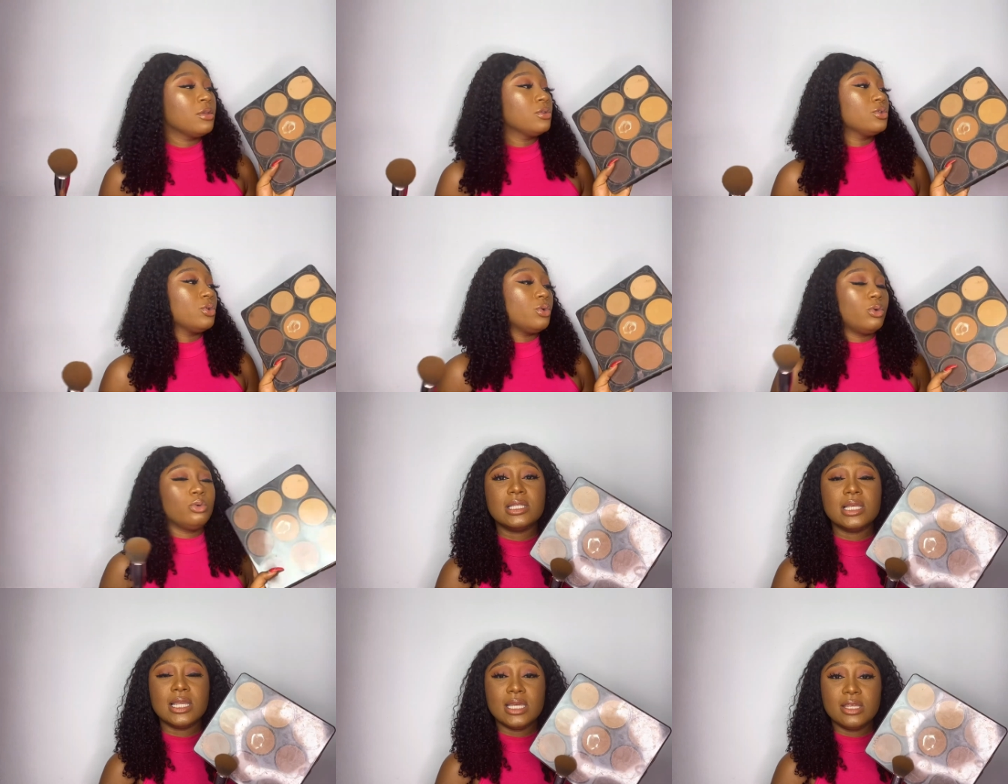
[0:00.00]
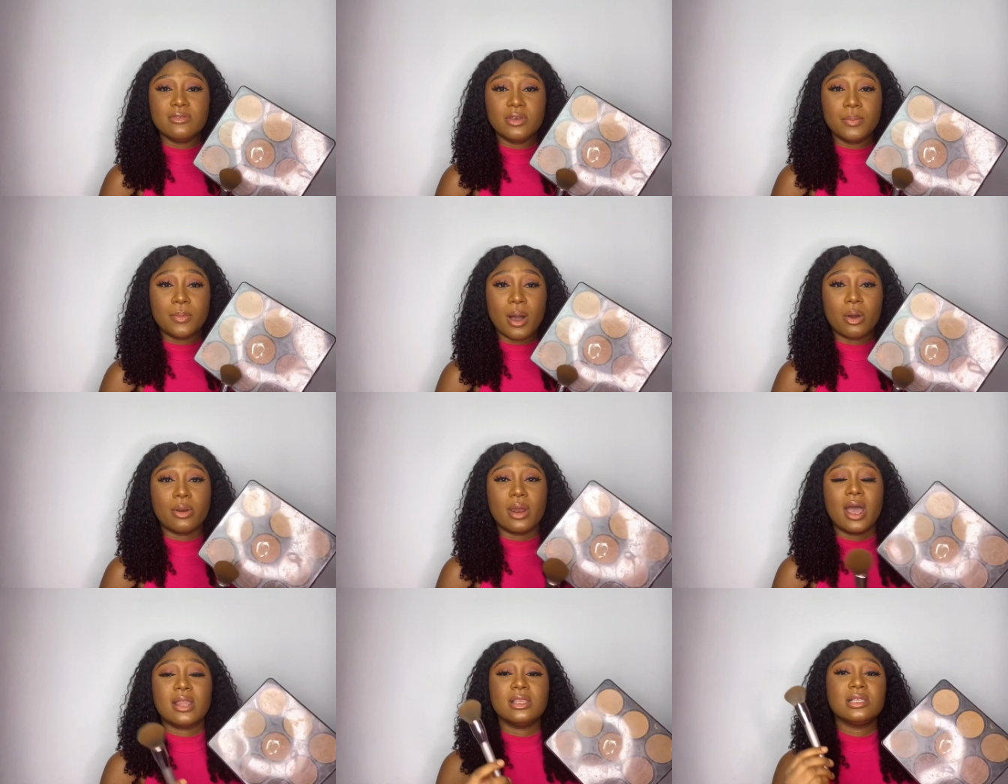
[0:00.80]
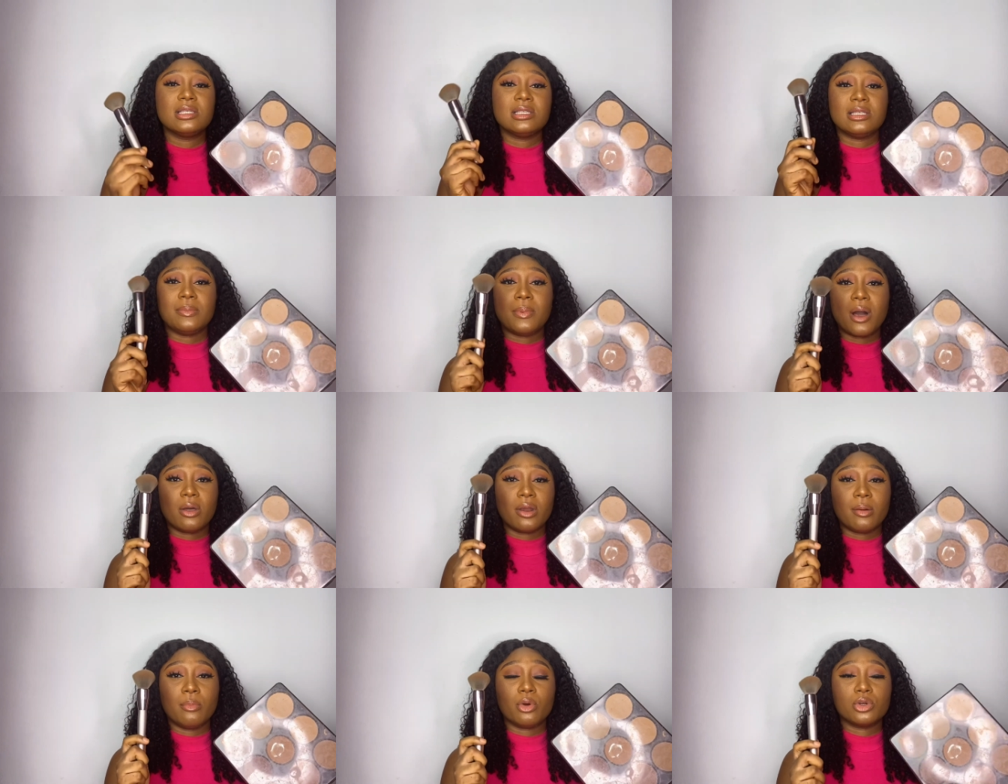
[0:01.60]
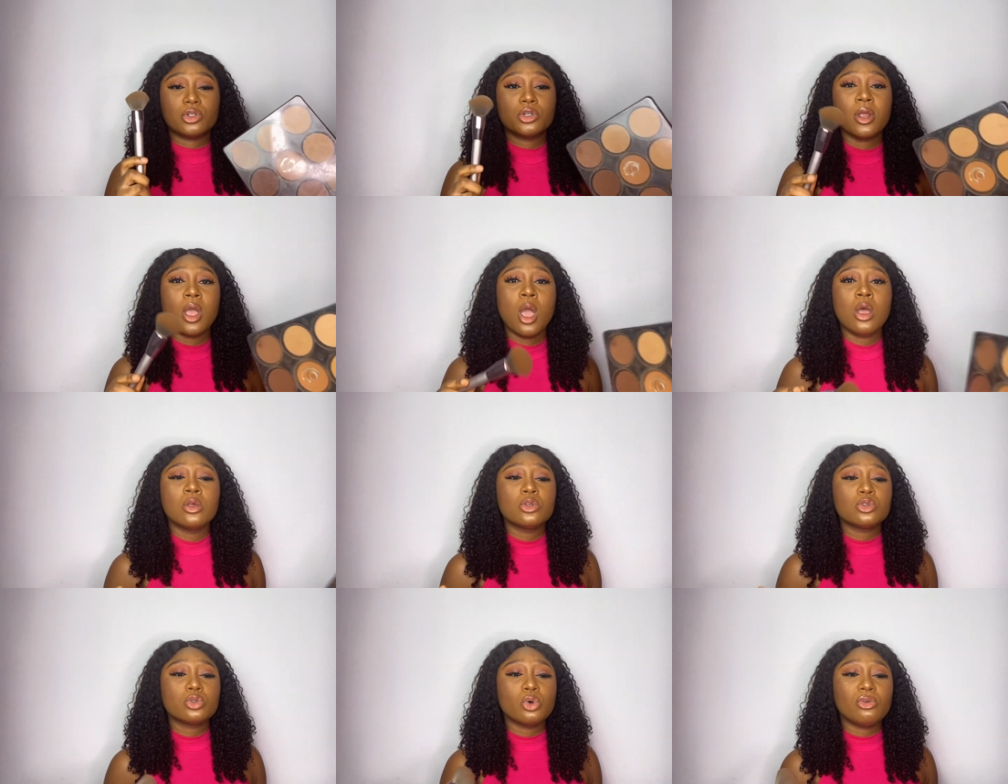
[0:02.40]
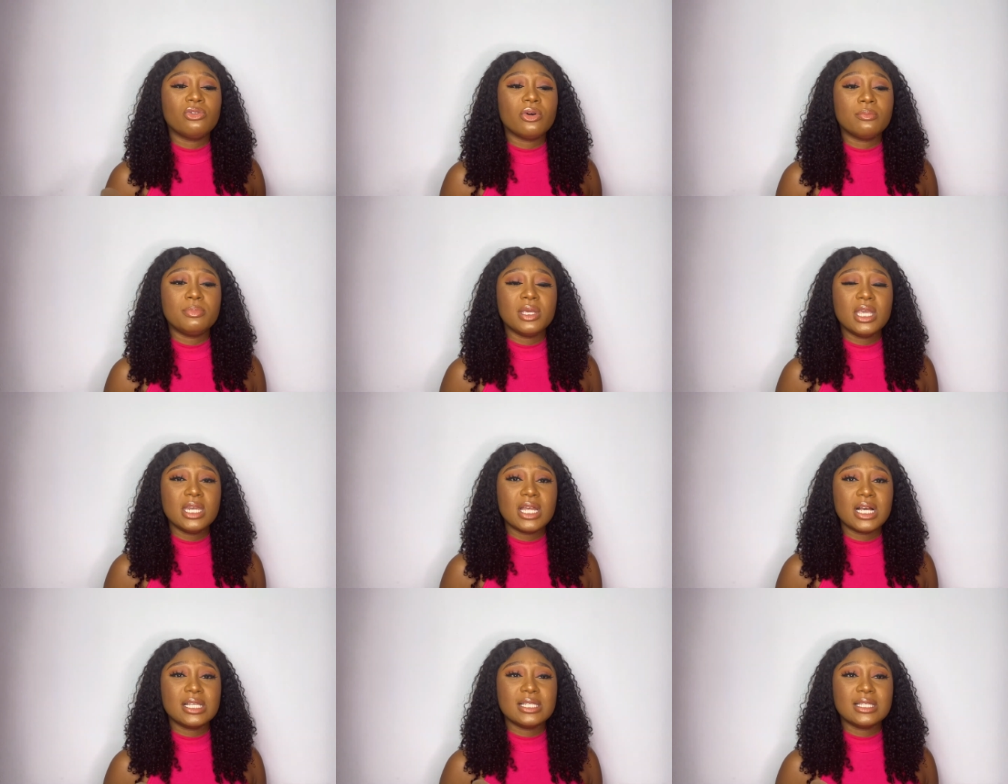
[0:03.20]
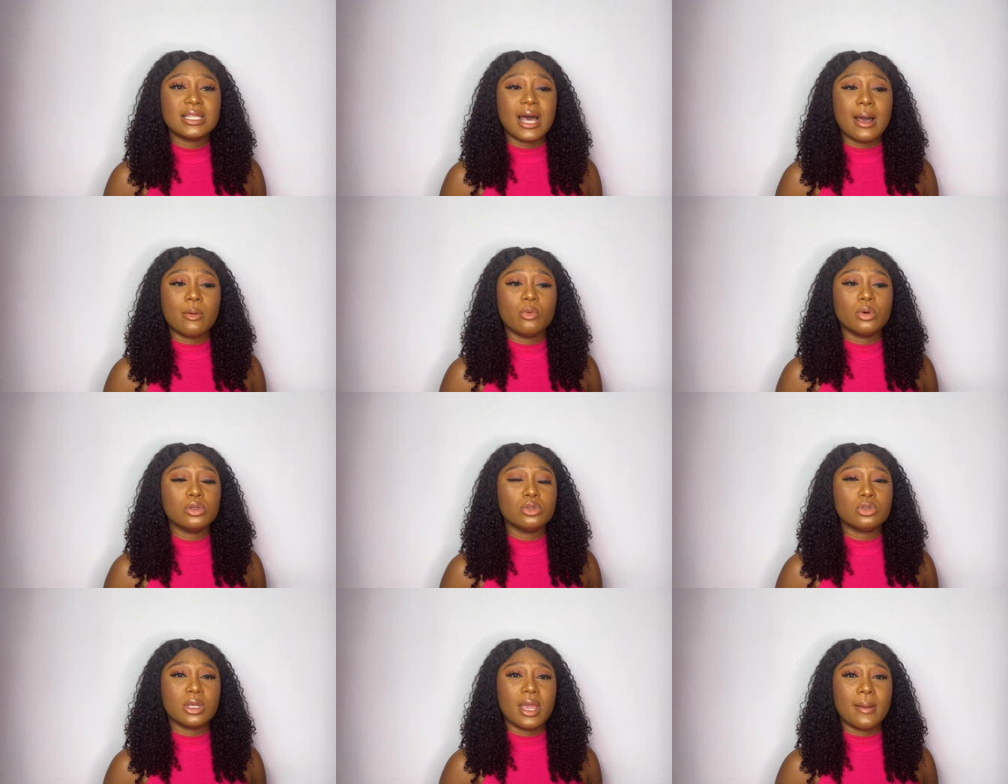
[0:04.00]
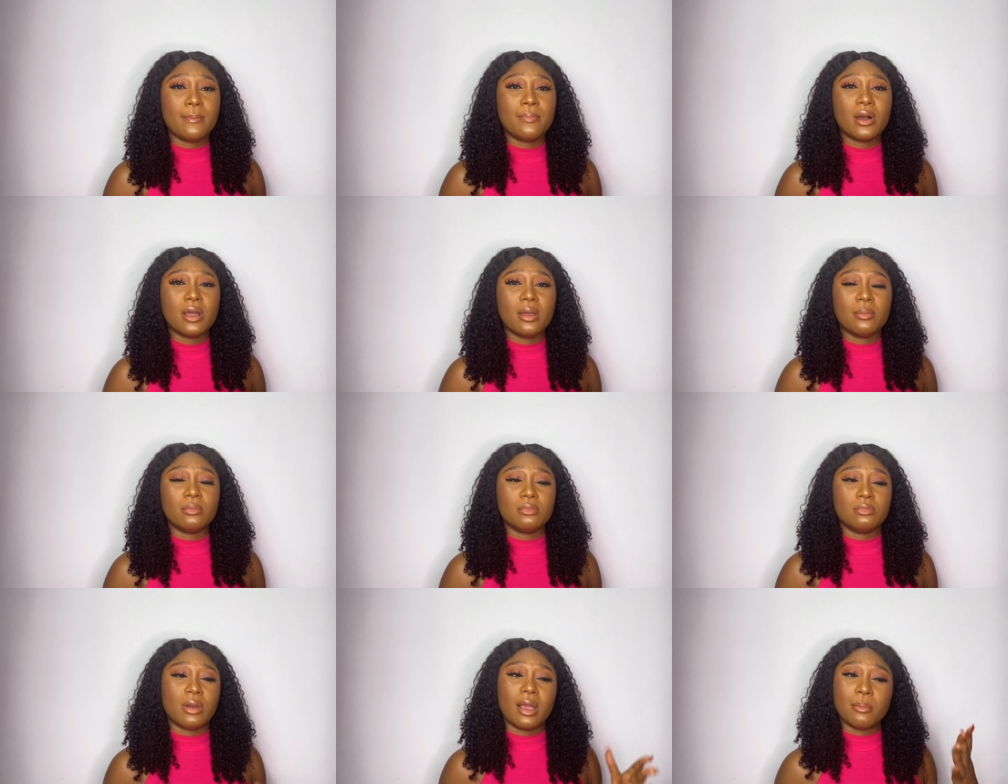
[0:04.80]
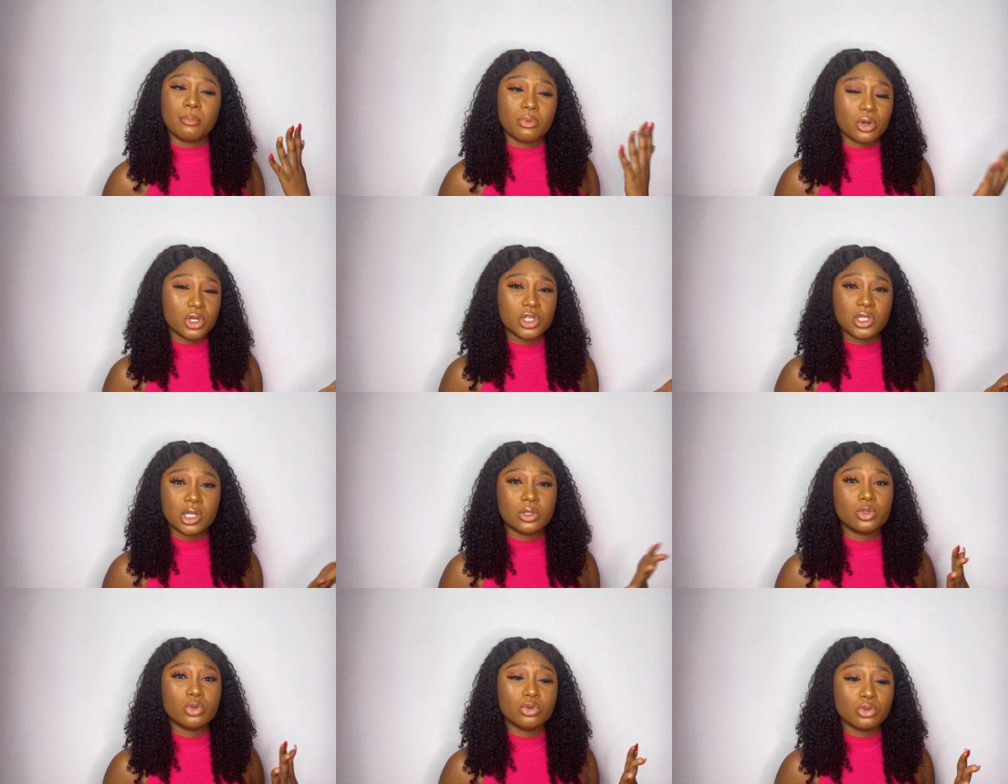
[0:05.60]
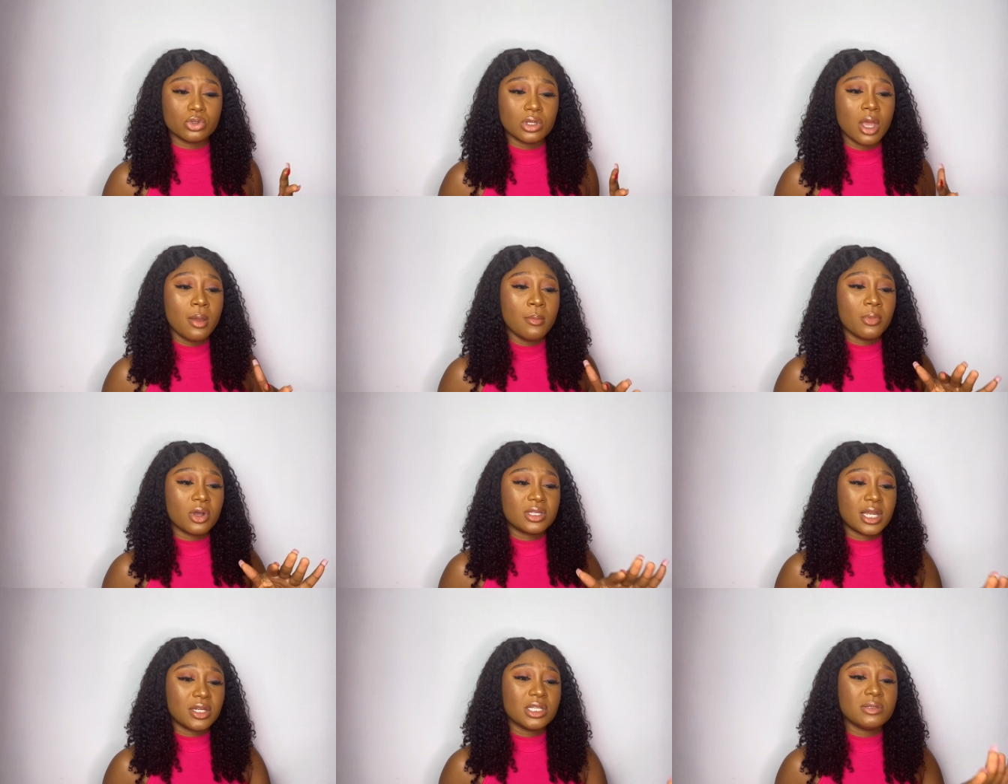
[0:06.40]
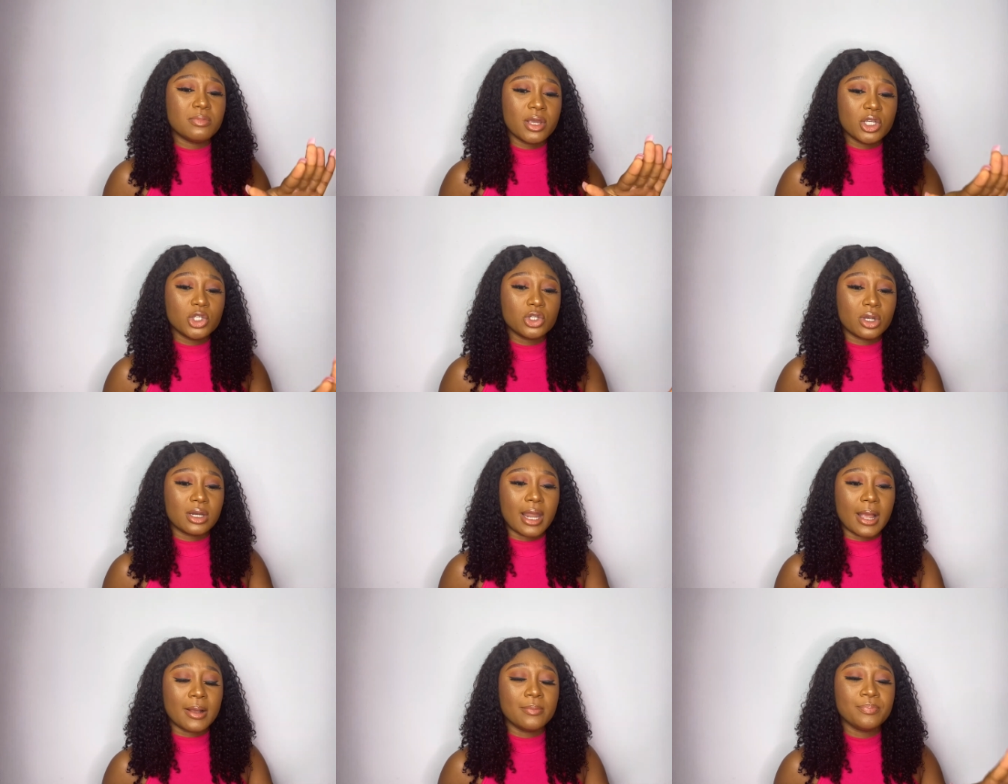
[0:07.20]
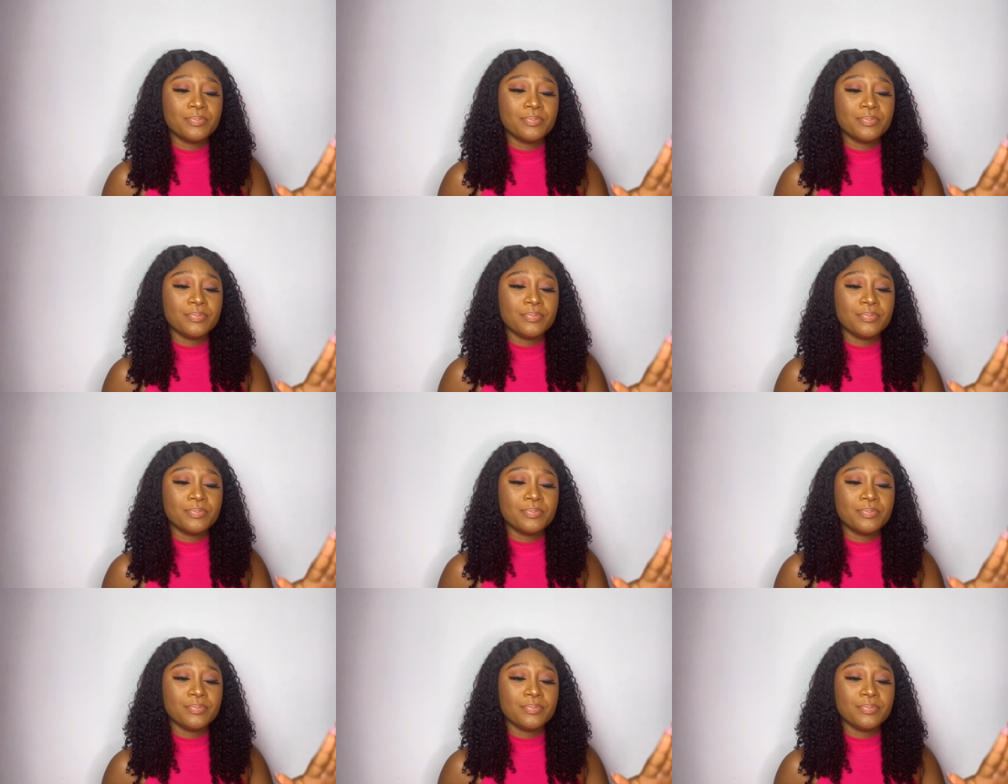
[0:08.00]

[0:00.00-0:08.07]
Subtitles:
So the ladyvee powder, this is a powder brush. So for beginners that want to get like brush set tools, because I just mentioned like